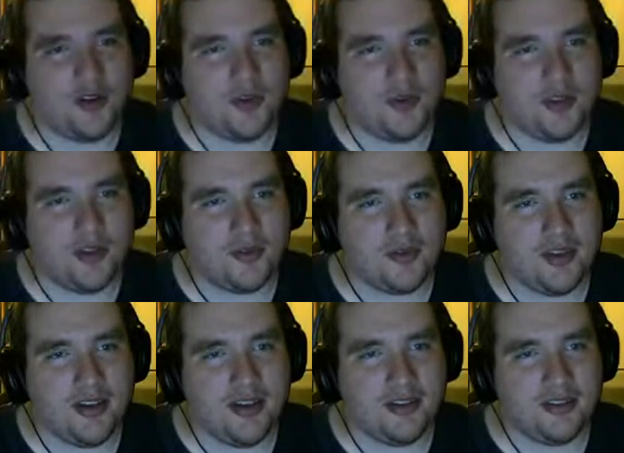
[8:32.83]
to another
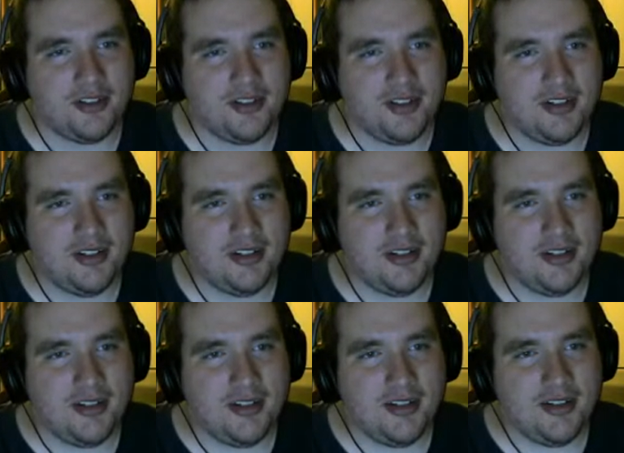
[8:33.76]
town.
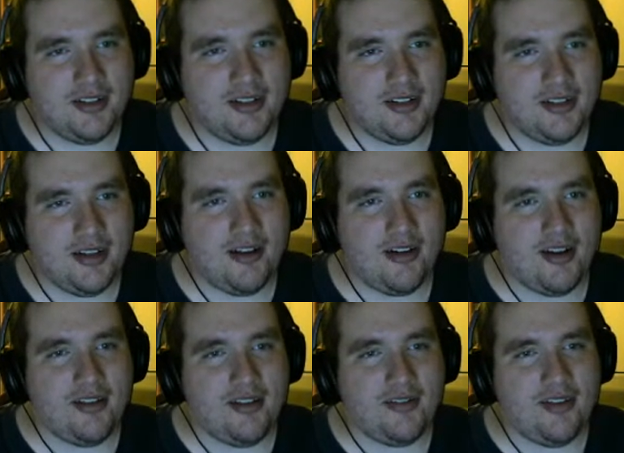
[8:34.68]

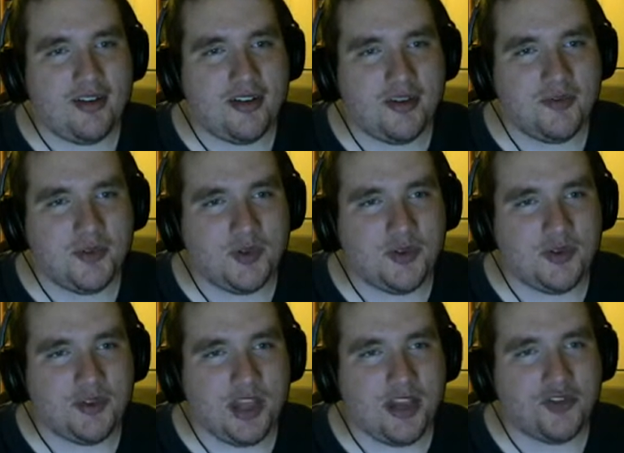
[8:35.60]
Alright, here comes one of
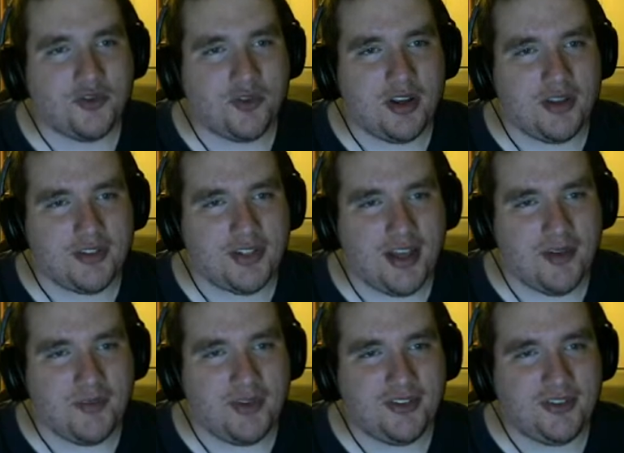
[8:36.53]
those entrail
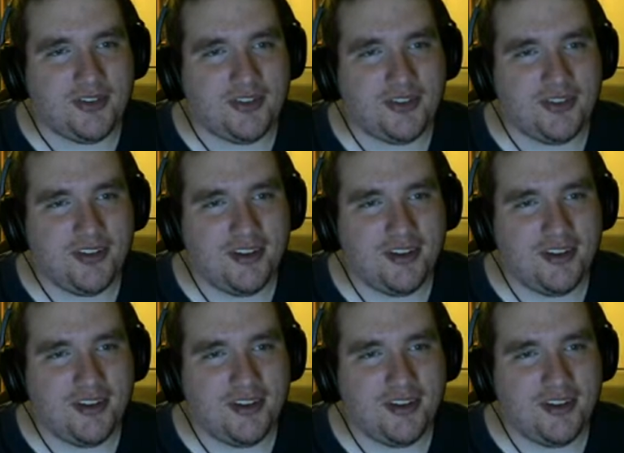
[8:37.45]
zombies.